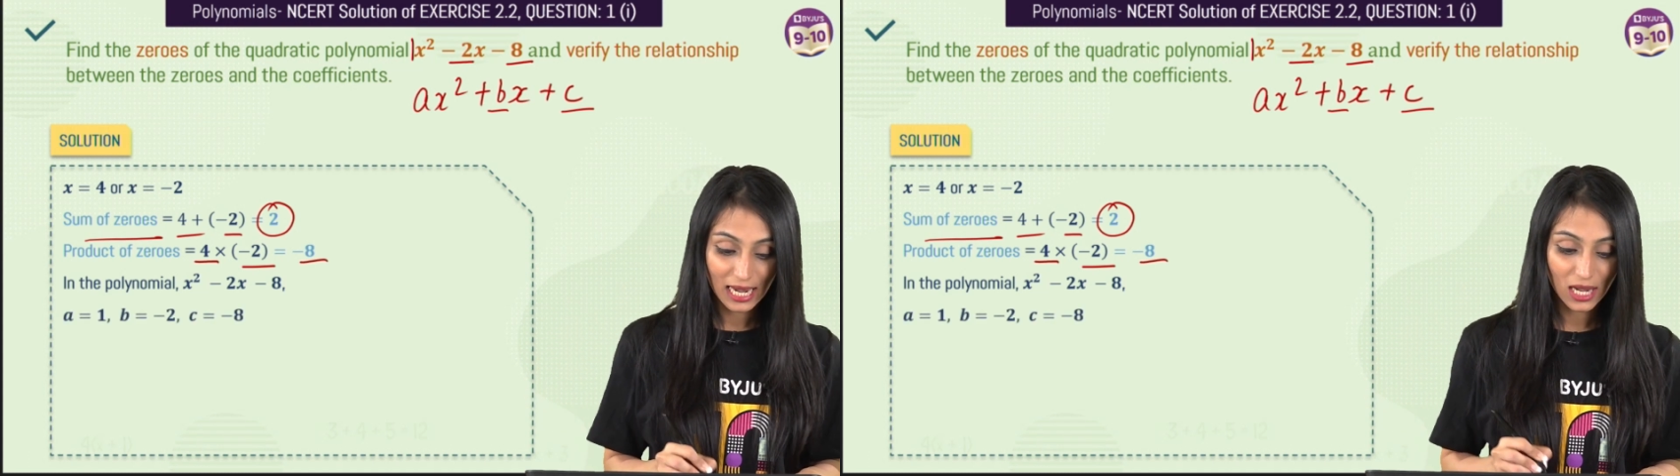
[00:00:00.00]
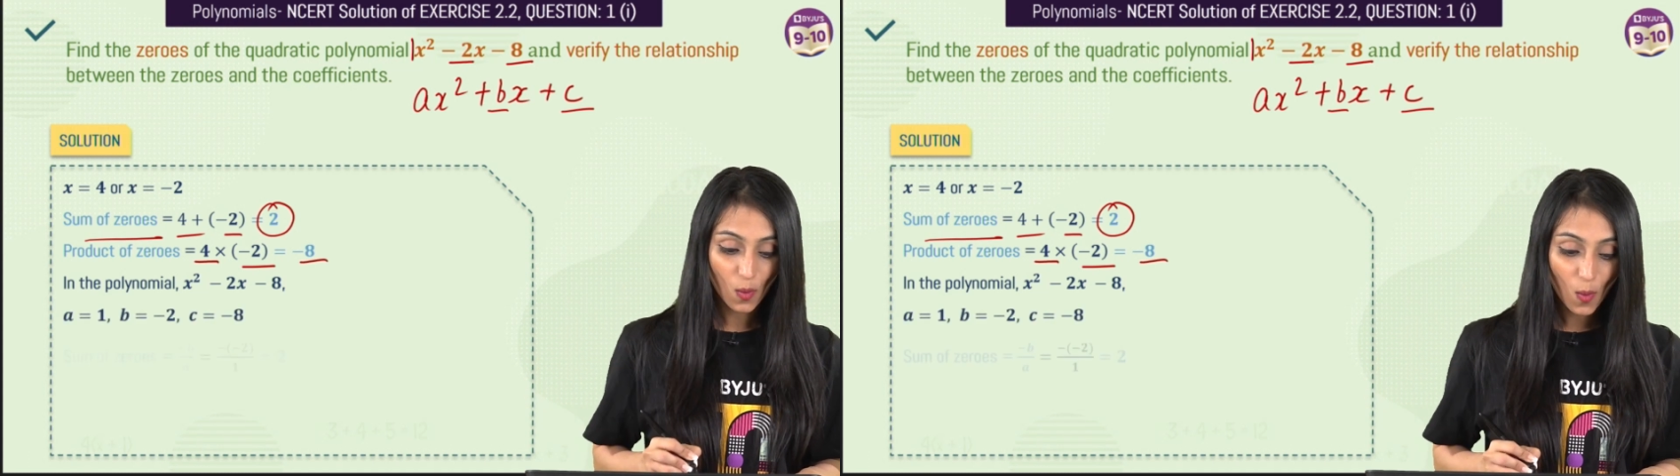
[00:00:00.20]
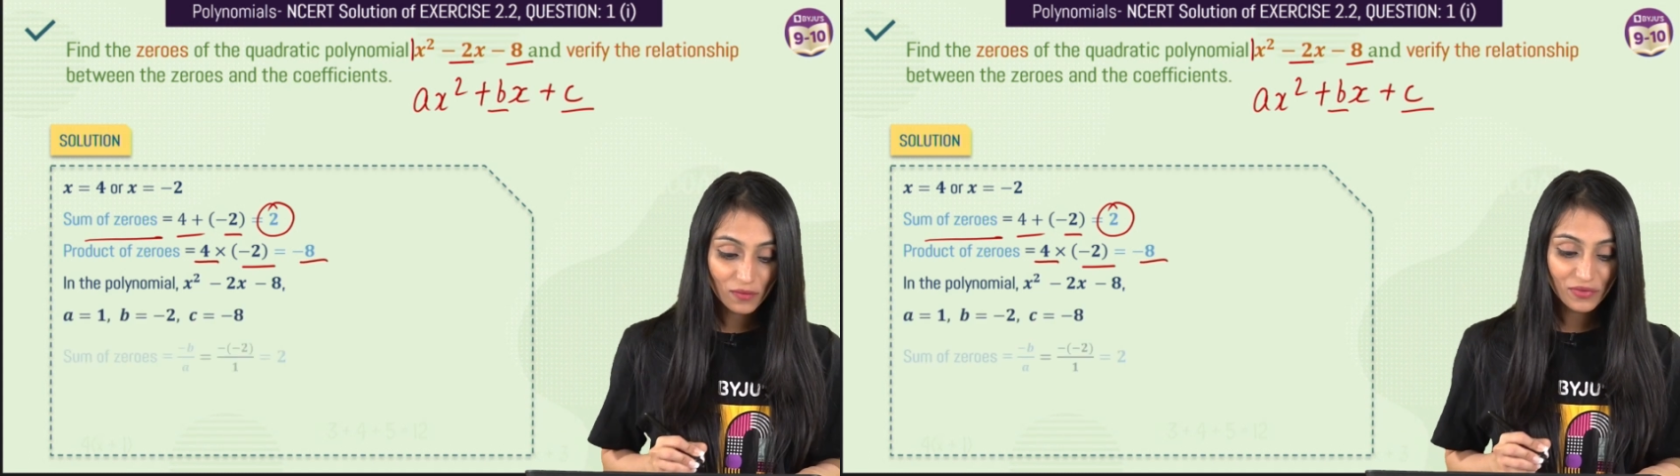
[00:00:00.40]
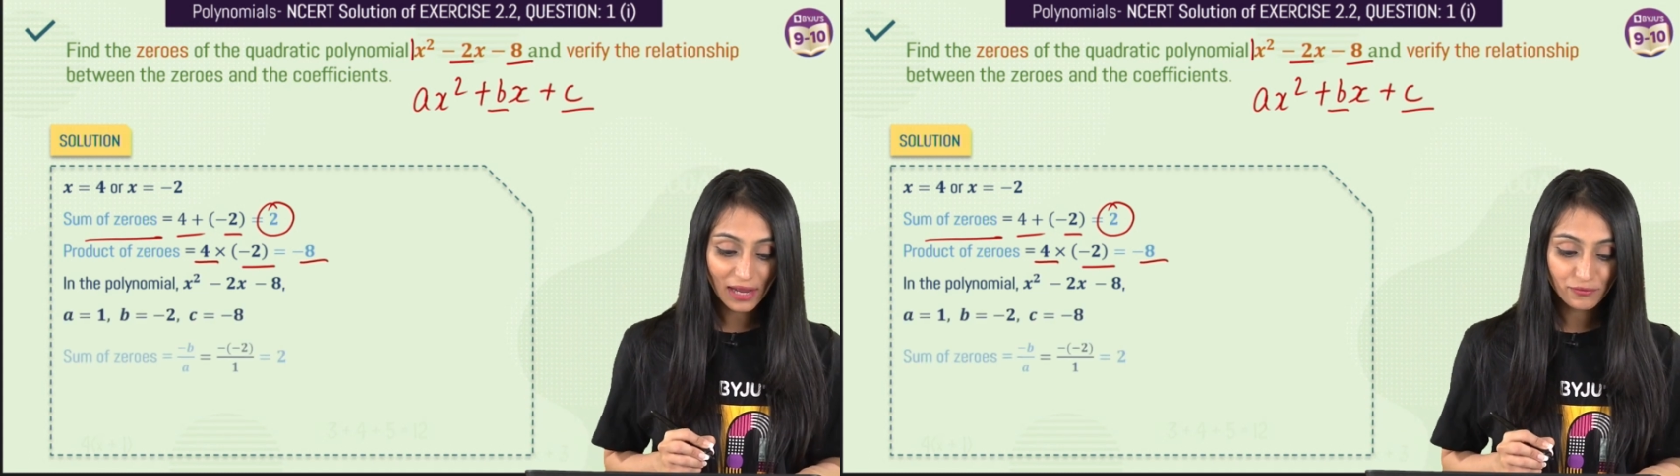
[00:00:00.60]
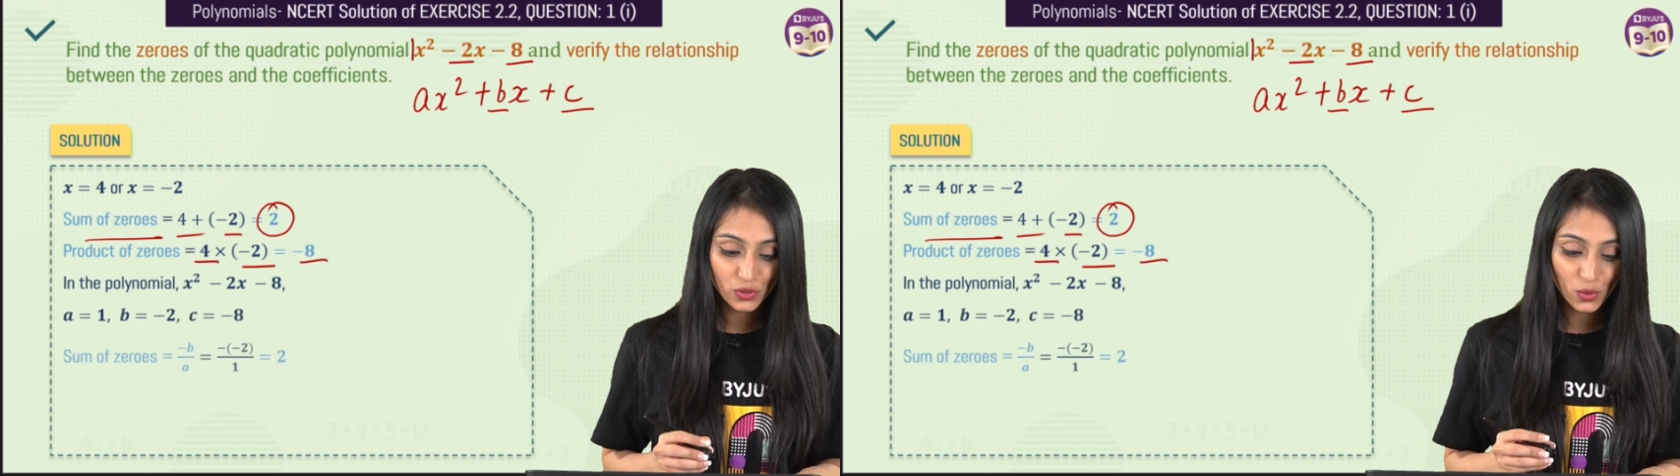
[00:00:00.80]
Now, all we
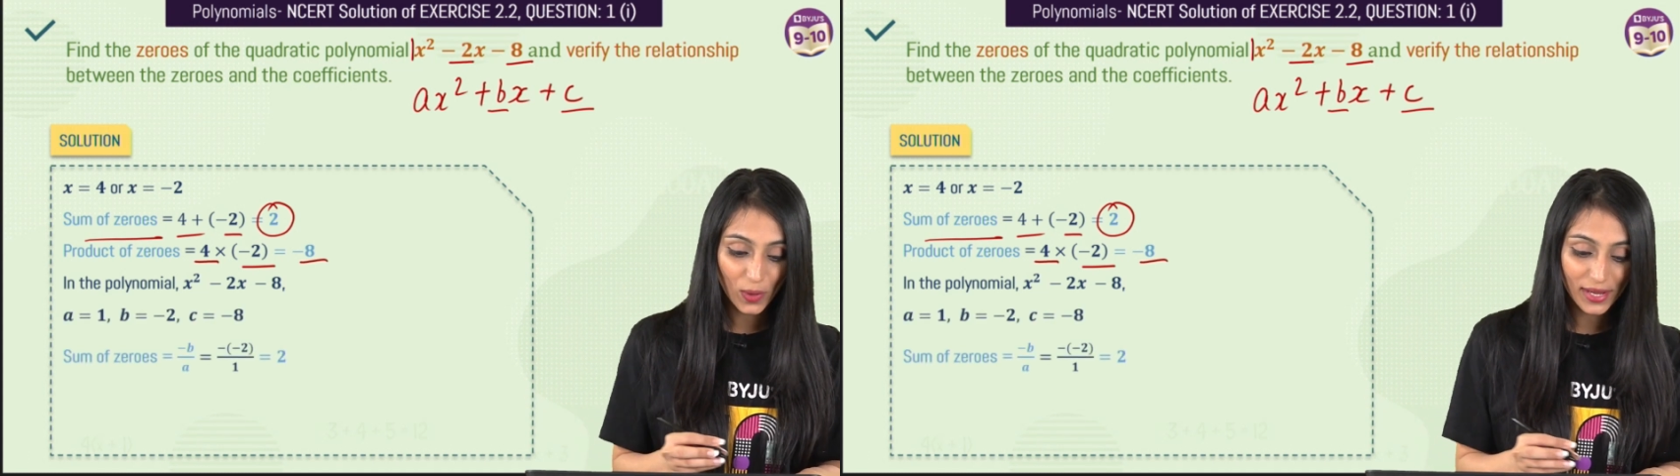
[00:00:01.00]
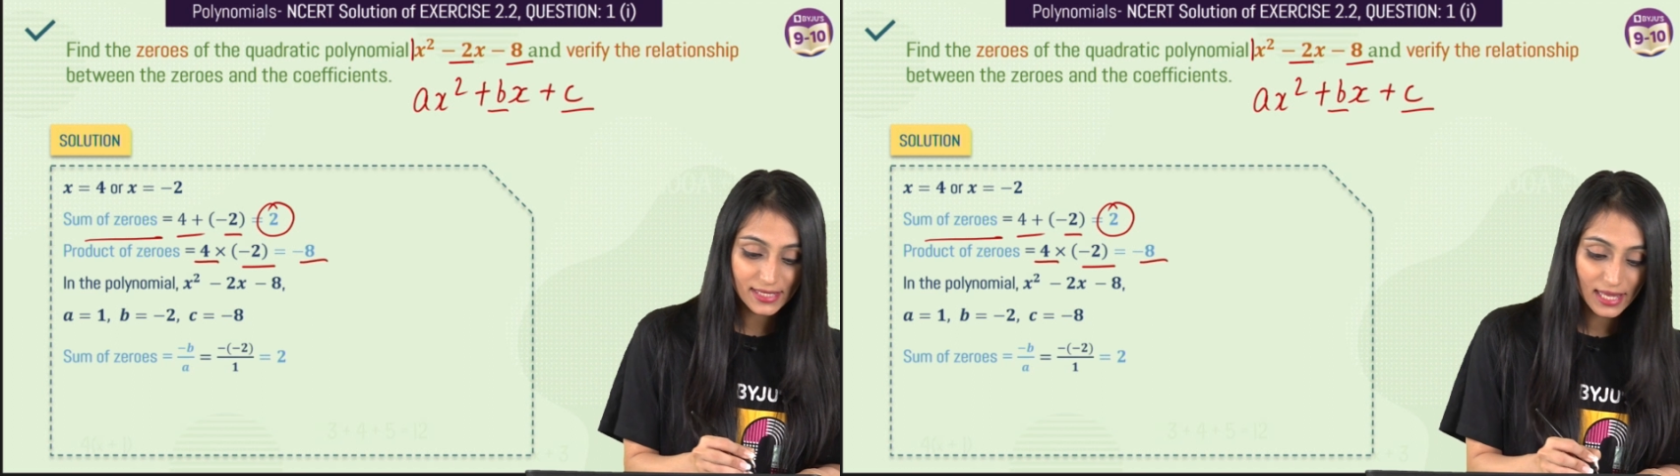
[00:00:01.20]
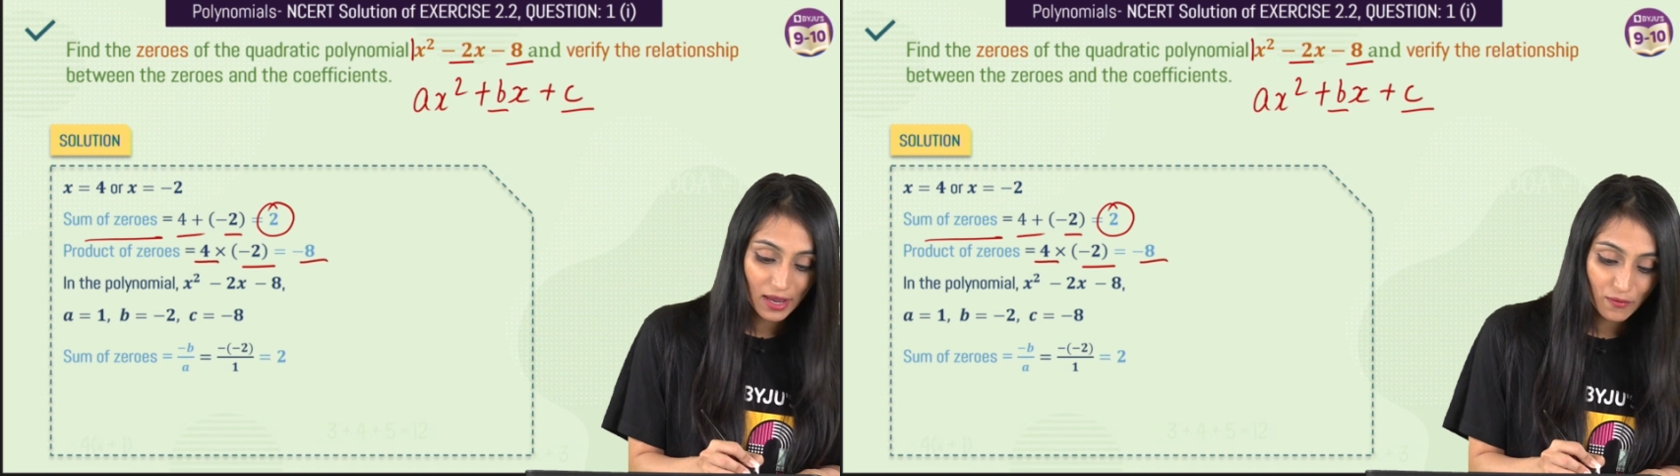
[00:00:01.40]
have to do is,